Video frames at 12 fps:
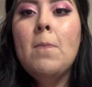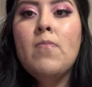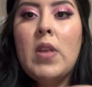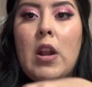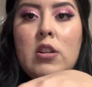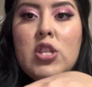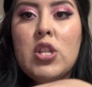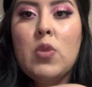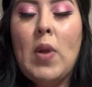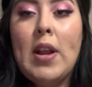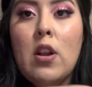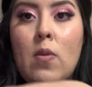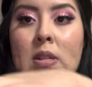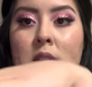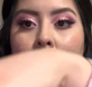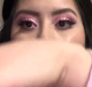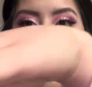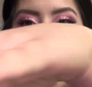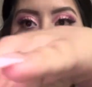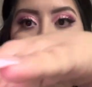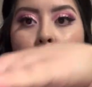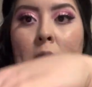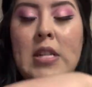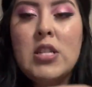That are just the regular ones that are
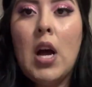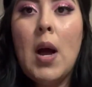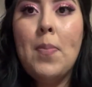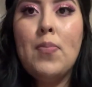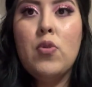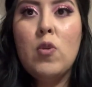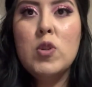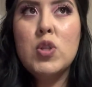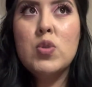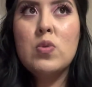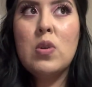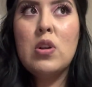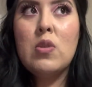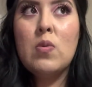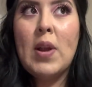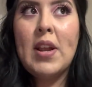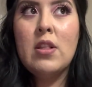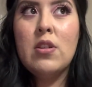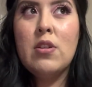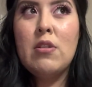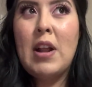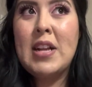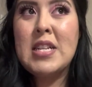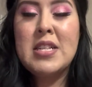all the way on top. Those were regular,
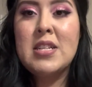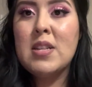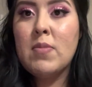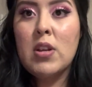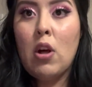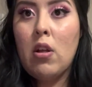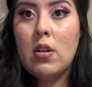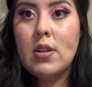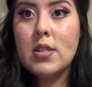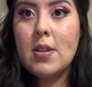like, $60-something.